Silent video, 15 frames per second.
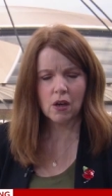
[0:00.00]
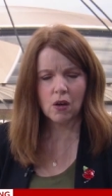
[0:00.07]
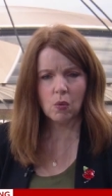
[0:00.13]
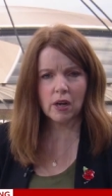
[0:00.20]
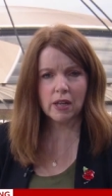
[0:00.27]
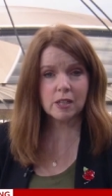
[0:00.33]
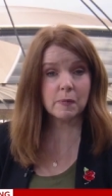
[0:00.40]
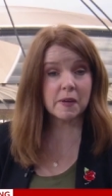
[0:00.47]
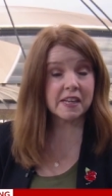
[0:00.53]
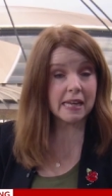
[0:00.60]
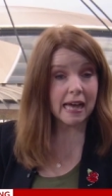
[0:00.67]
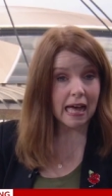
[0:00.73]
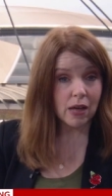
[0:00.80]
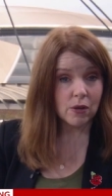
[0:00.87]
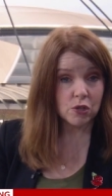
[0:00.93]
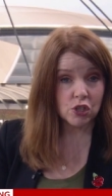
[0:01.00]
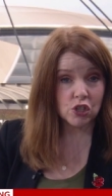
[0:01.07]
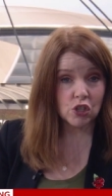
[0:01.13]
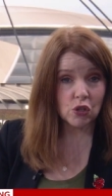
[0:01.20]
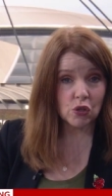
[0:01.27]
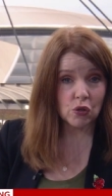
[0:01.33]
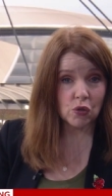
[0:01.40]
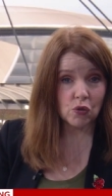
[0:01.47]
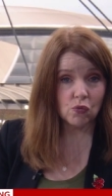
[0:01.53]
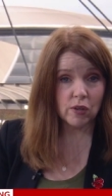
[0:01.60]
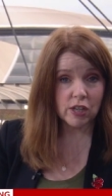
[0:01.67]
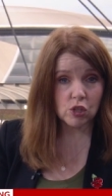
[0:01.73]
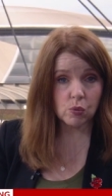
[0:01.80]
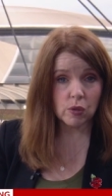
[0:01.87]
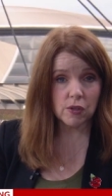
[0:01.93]
Well, let's speak now to
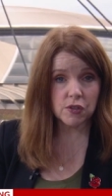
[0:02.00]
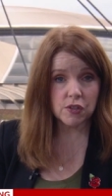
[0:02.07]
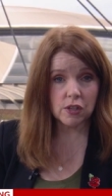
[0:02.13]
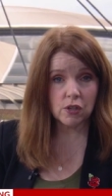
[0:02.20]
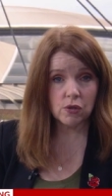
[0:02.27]
Rich Wilson,